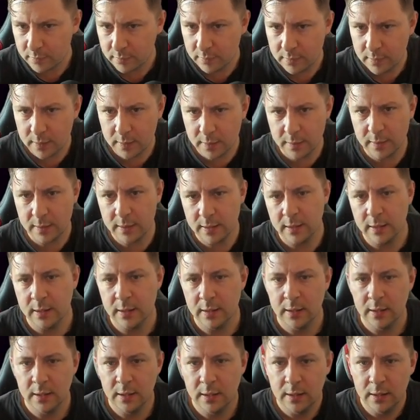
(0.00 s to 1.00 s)

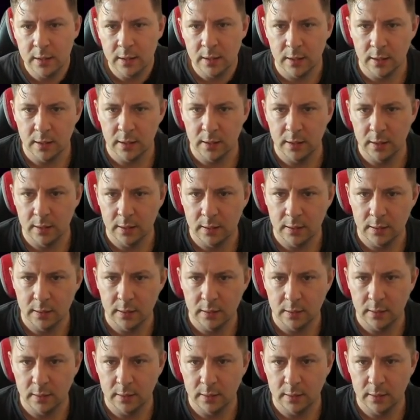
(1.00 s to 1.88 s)
(silence)